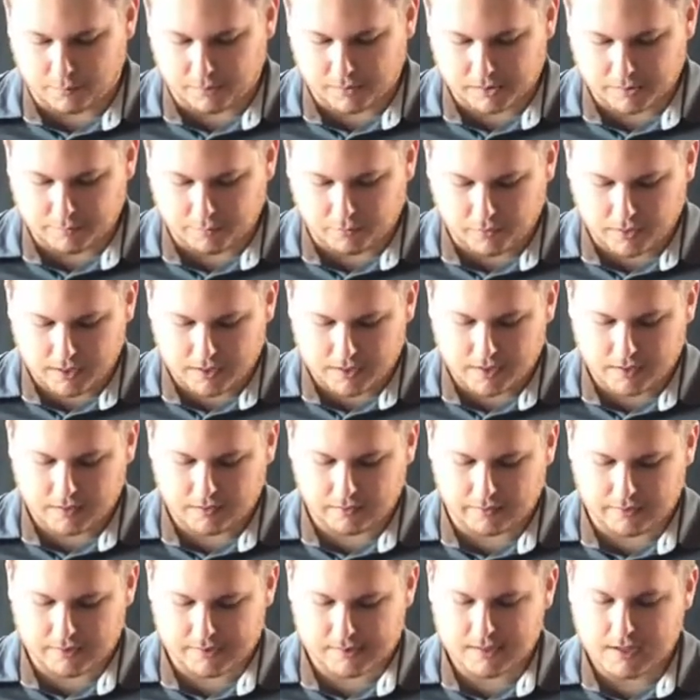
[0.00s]
But the point
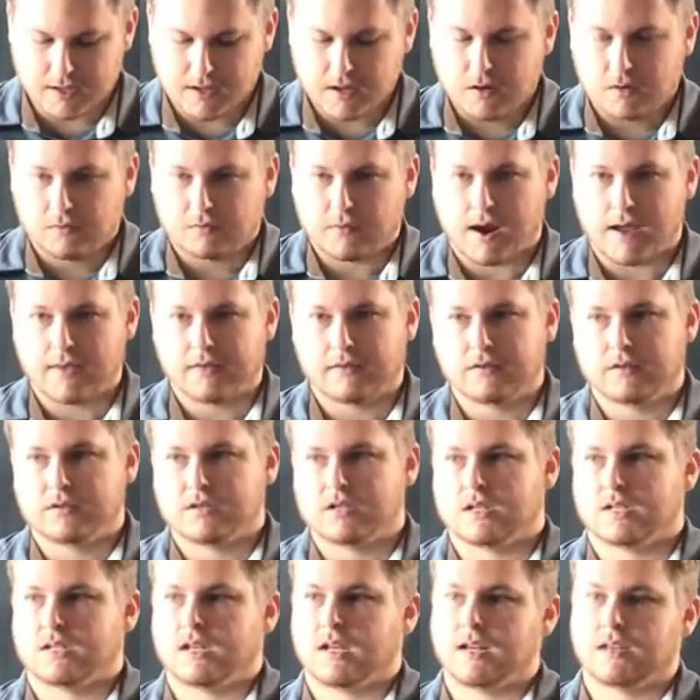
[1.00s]
here is, rather than
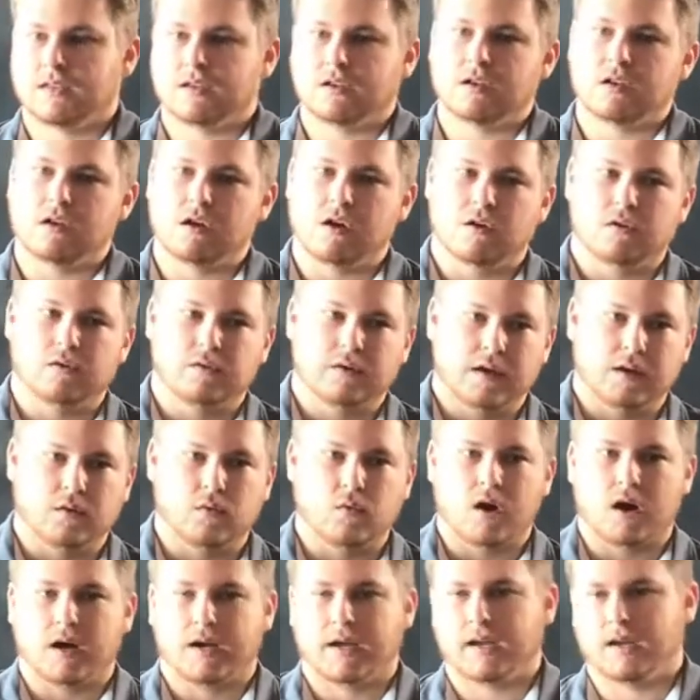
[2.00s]
just getting the no and
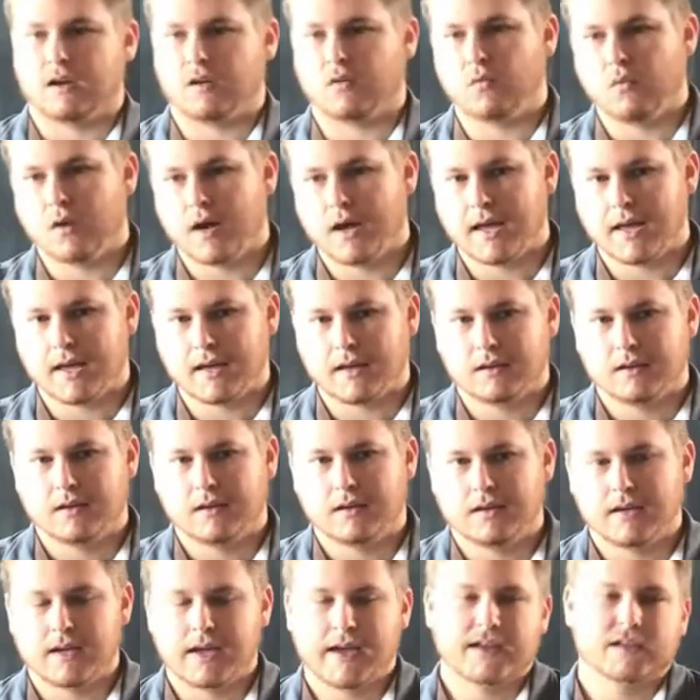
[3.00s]
walking away,
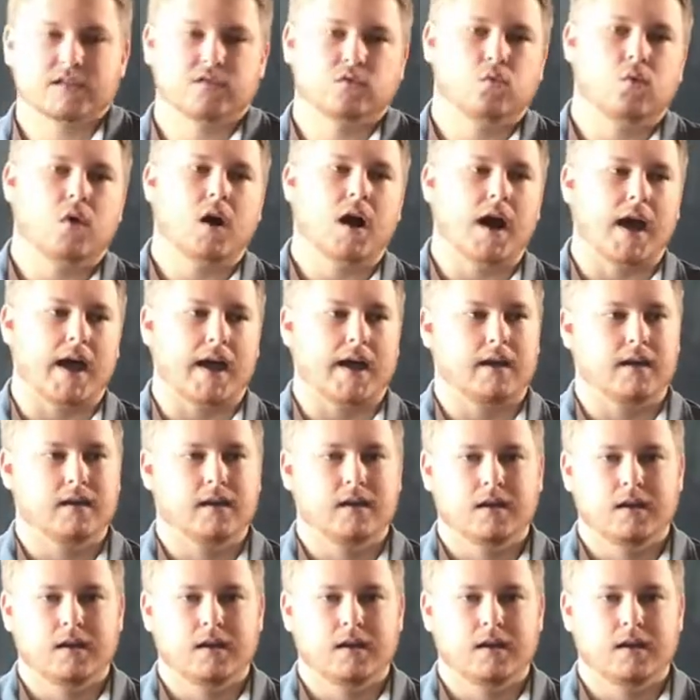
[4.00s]
he asked why.